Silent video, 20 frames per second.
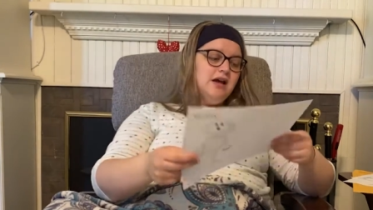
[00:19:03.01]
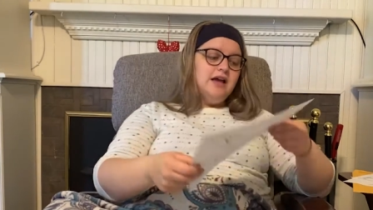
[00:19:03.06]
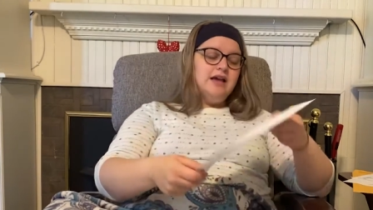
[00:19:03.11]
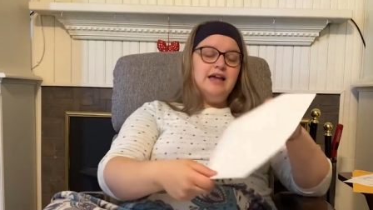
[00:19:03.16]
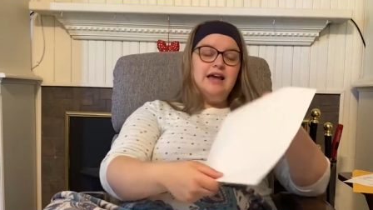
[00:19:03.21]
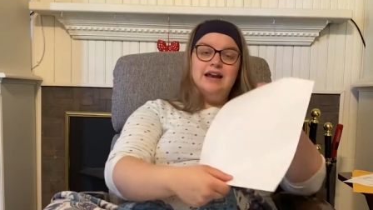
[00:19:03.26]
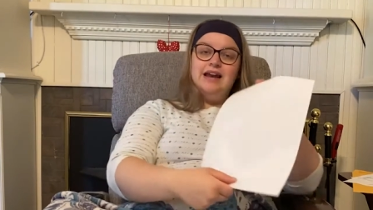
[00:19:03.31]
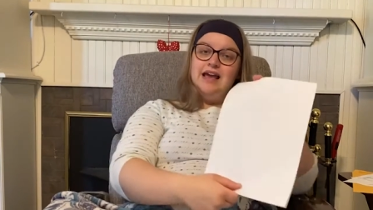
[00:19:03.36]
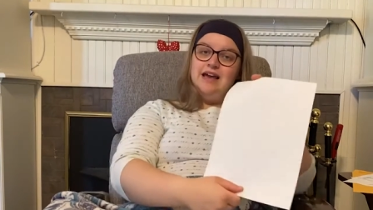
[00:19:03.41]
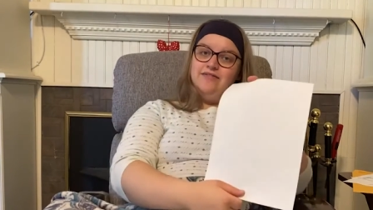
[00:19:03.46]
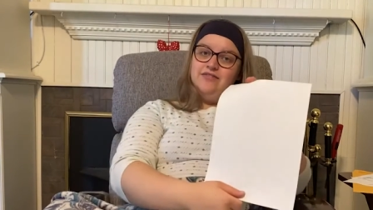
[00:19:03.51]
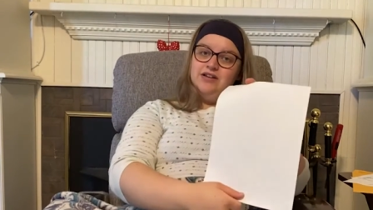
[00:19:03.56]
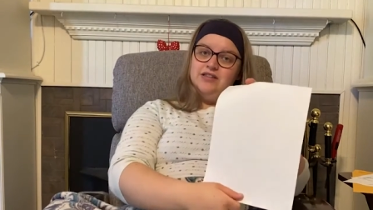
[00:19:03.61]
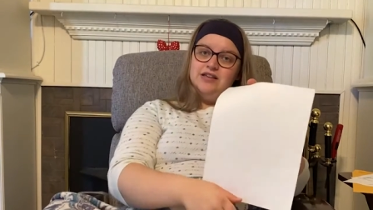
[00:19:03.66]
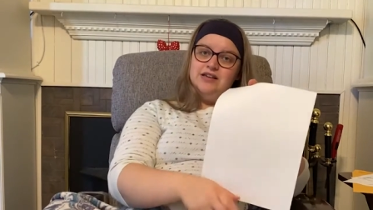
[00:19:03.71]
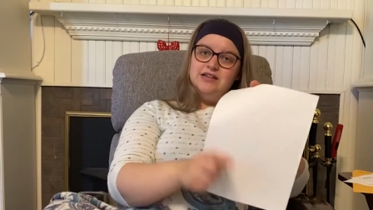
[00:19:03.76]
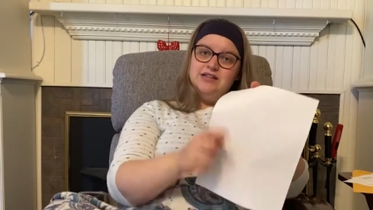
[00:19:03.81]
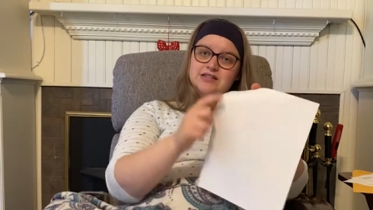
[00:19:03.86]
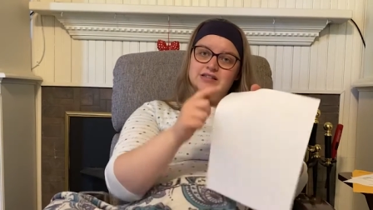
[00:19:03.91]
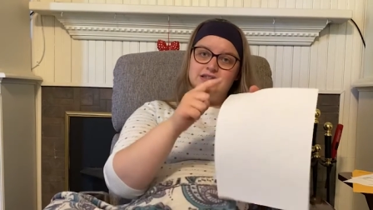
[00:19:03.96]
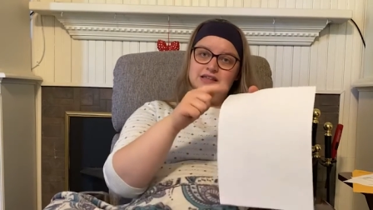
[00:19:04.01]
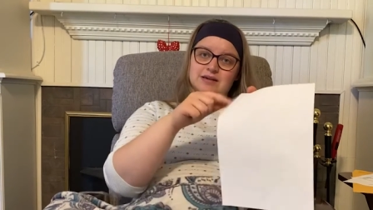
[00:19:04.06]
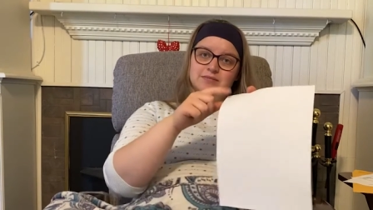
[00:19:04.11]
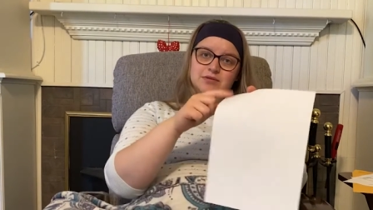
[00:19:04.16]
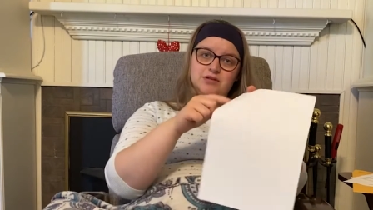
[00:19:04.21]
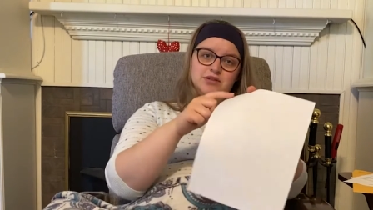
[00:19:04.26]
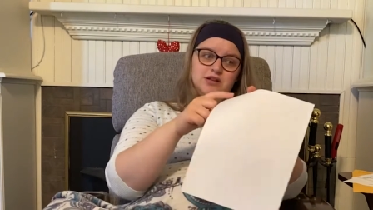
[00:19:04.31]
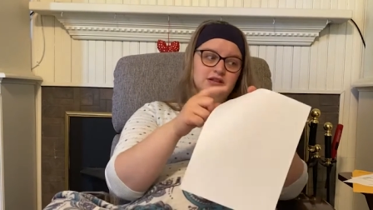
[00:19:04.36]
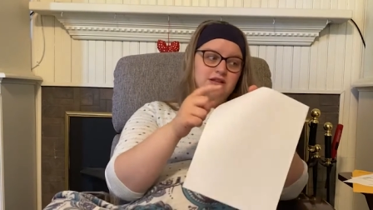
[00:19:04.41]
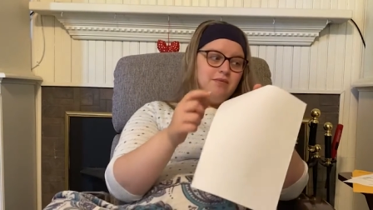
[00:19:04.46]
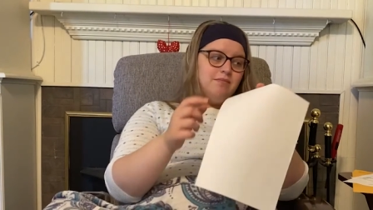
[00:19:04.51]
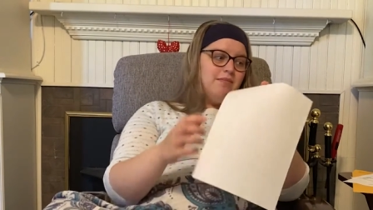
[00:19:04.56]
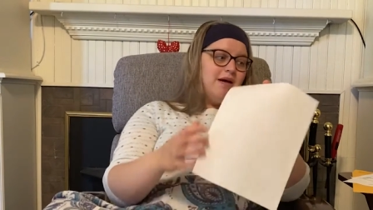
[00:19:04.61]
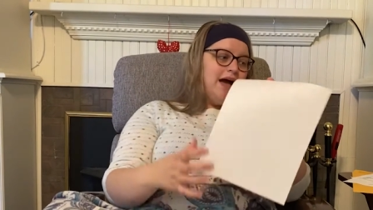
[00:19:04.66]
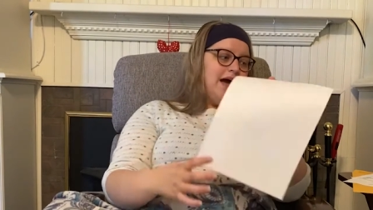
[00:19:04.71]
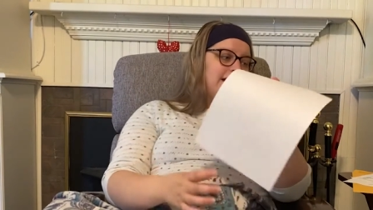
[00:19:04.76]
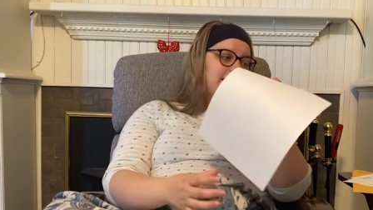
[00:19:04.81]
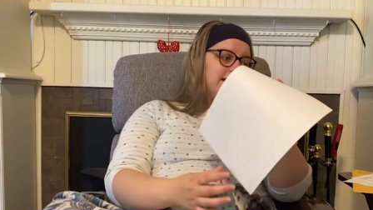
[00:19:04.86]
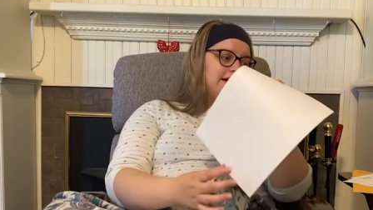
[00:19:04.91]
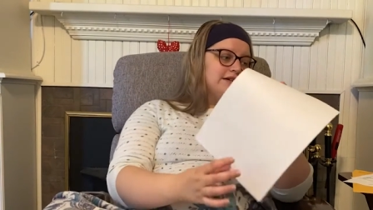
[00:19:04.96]
Again, everything is labeled on the
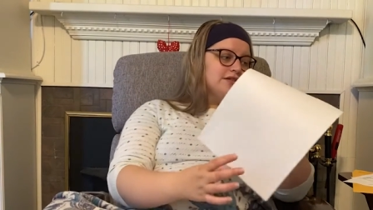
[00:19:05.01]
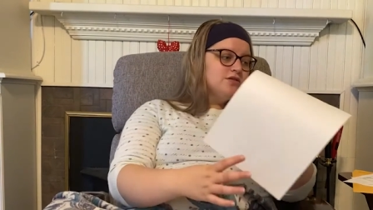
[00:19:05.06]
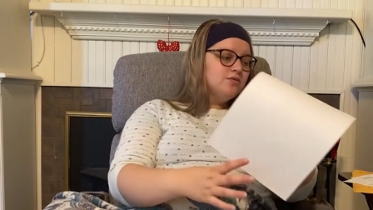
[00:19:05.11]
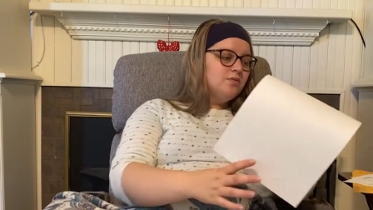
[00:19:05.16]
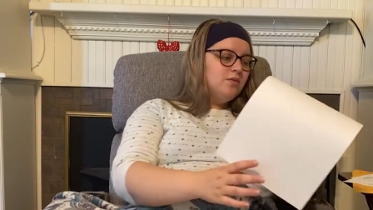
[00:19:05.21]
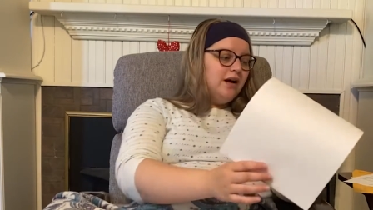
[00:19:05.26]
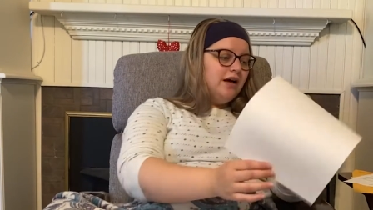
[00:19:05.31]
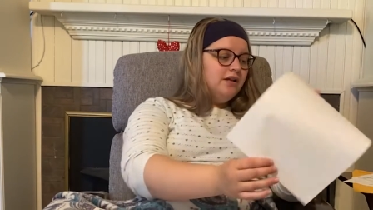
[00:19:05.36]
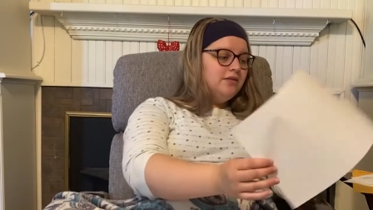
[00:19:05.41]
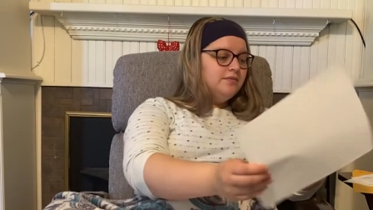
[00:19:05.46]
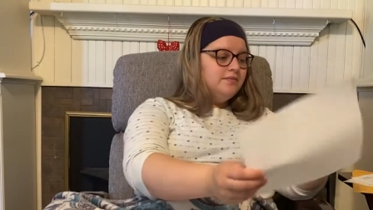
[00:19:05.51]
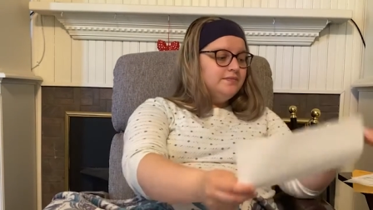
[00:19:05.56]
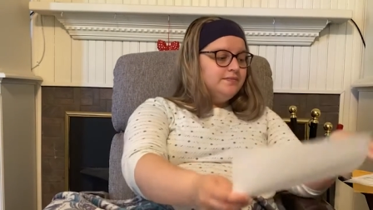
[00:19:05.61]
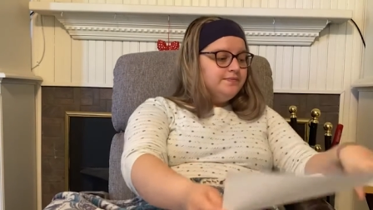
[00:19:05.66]
back as well.